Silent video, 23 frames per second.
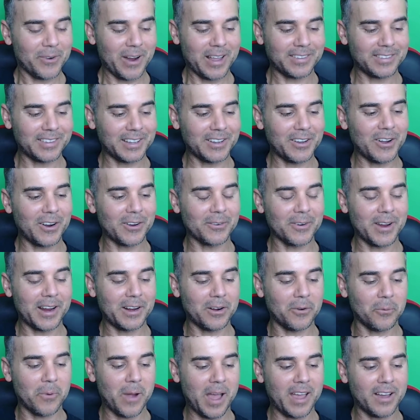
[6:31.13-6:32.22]
resting heart rate
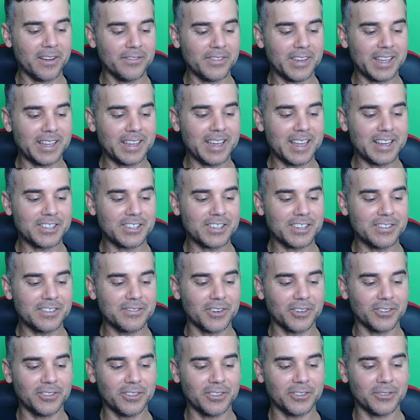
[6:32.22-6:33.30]
away on vacation
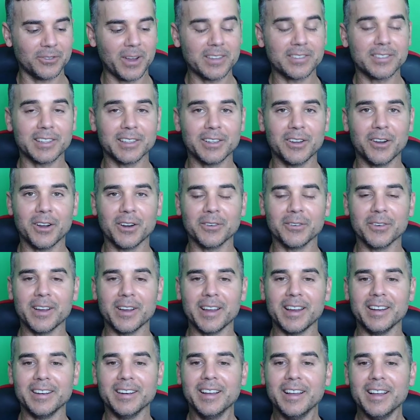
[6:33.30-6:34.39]
versus resting heart
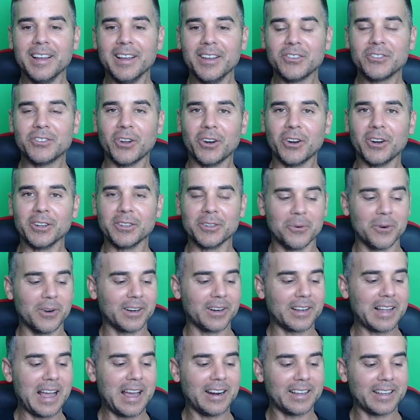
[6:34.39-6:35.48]
rate starting to
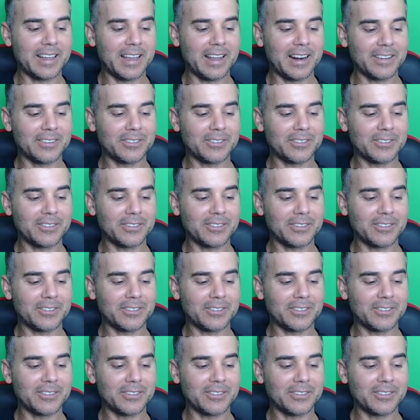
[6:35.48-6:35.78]
work out again.